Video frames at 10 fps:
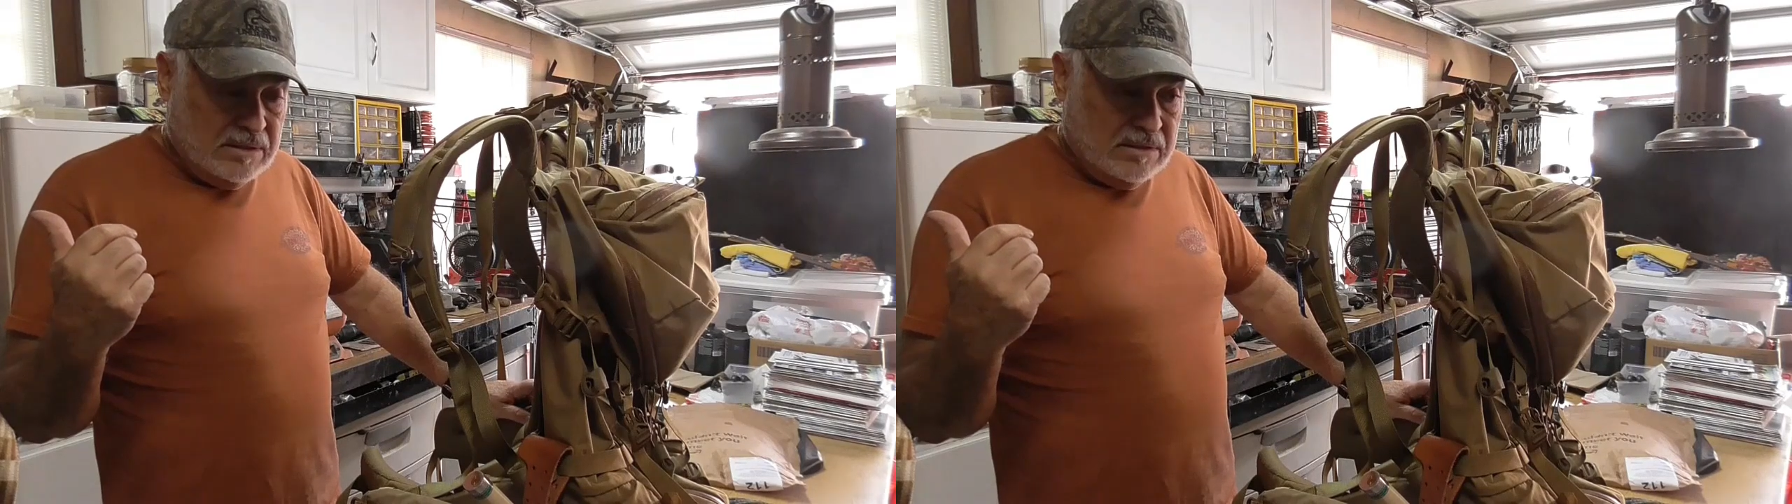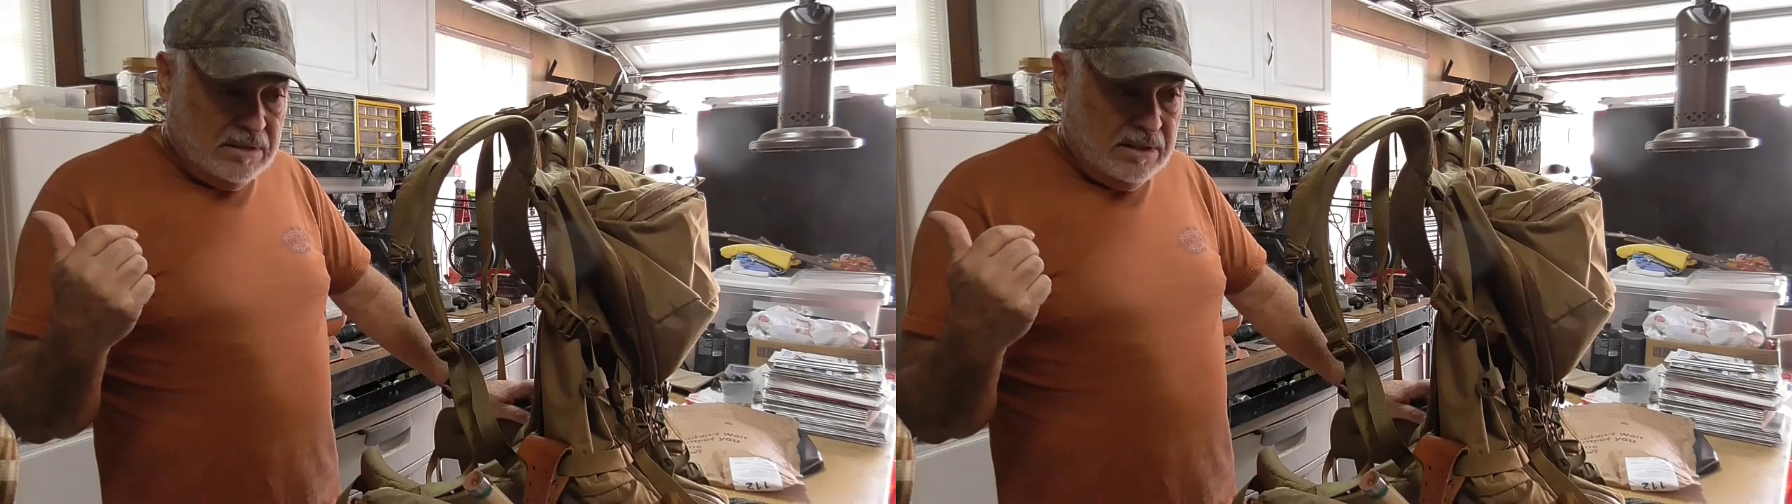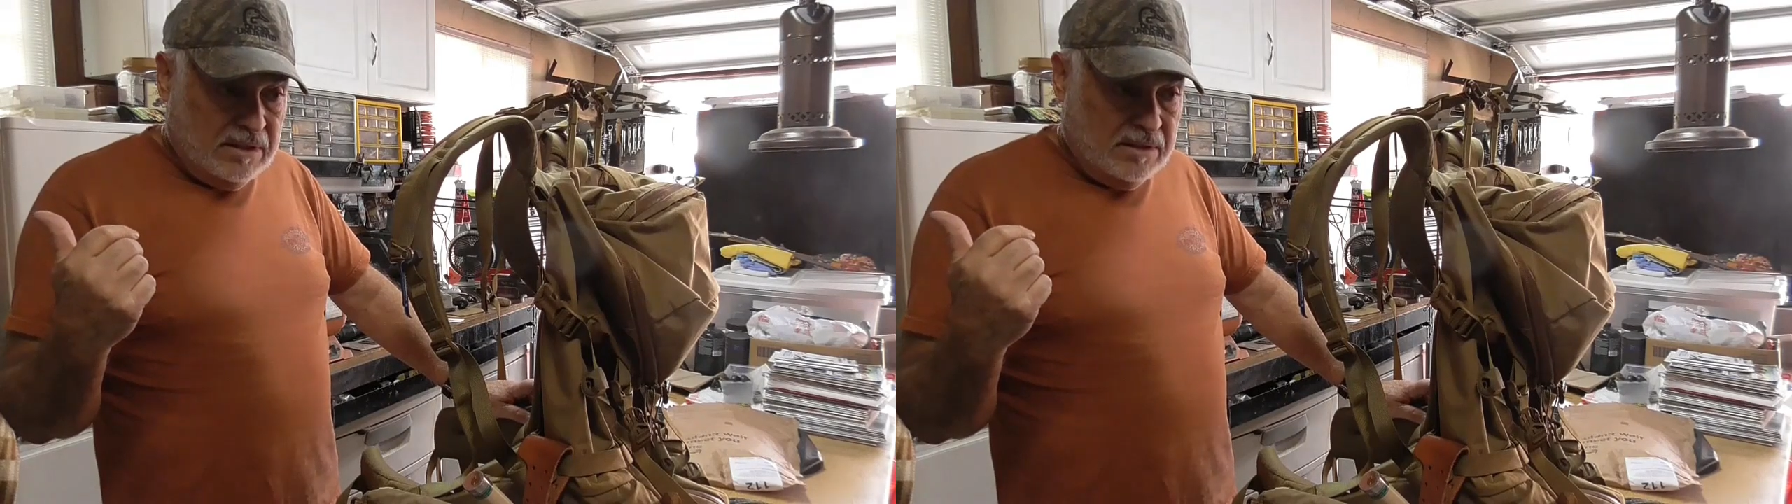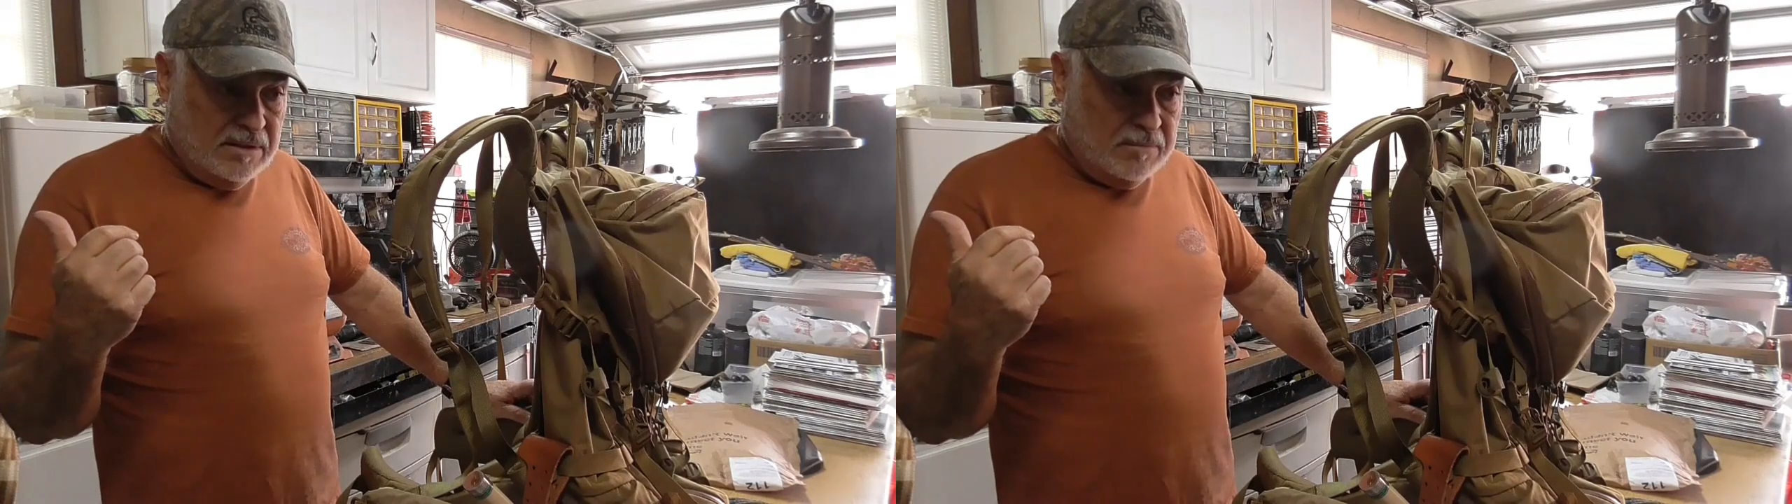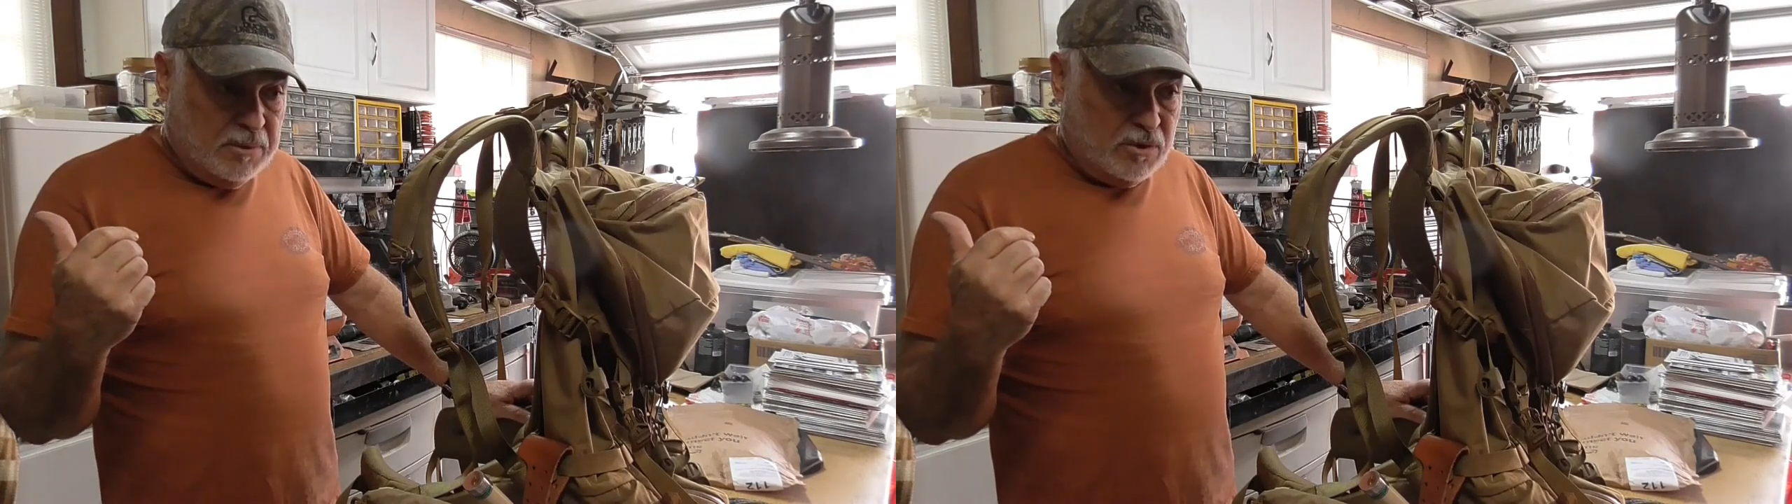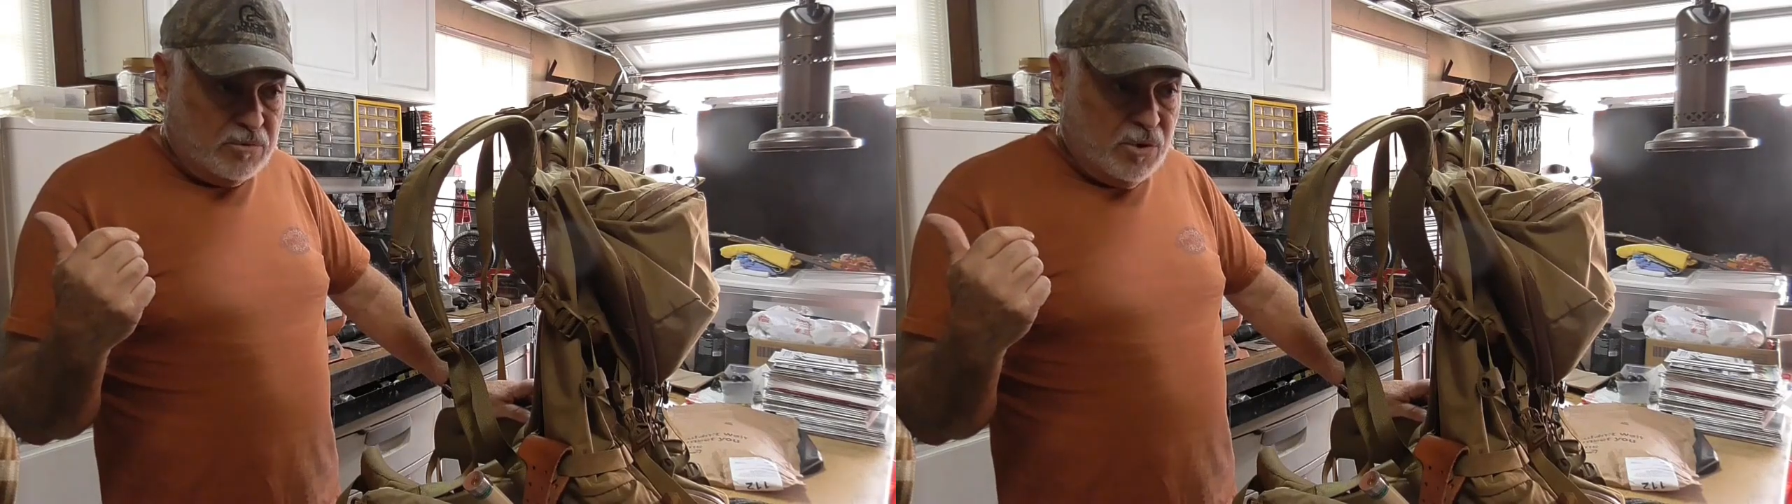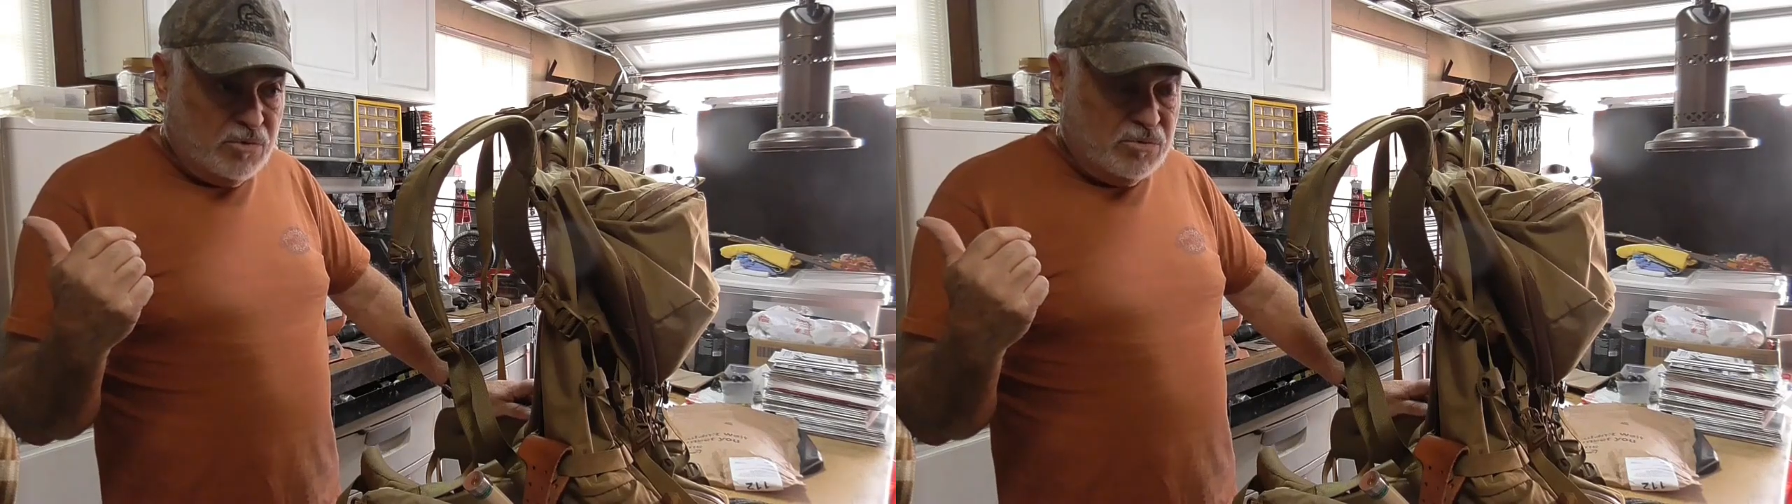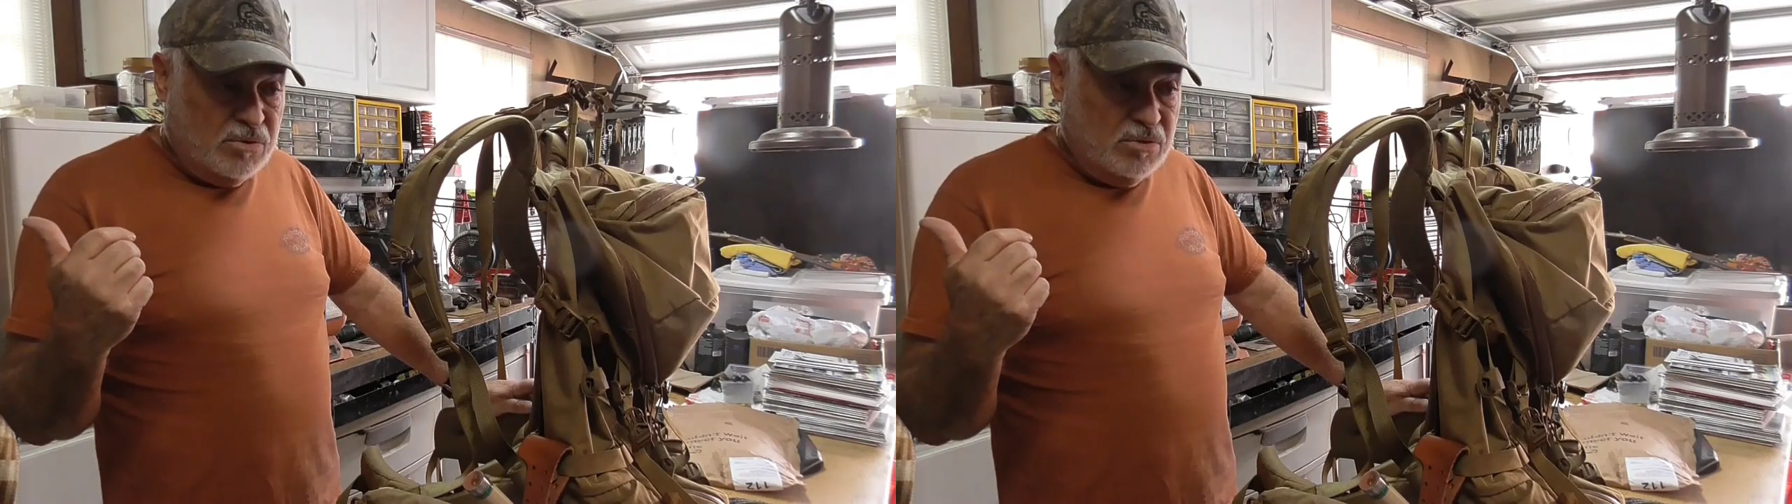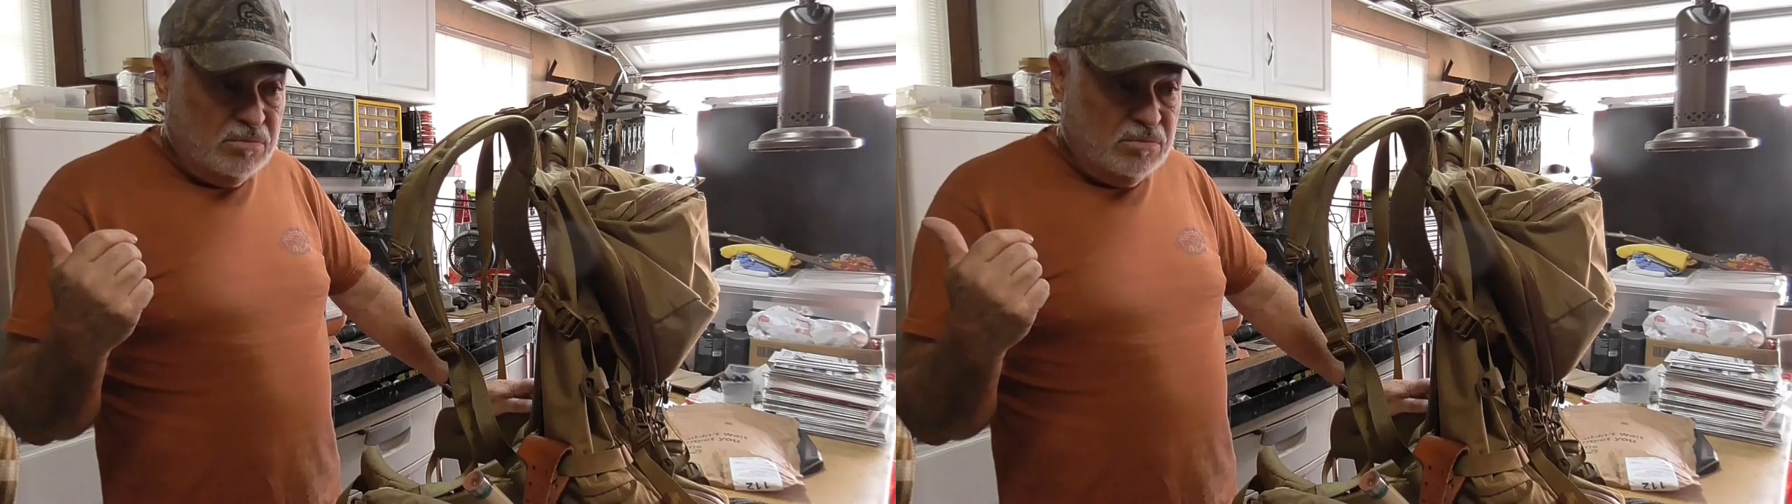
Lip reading: the pork roast,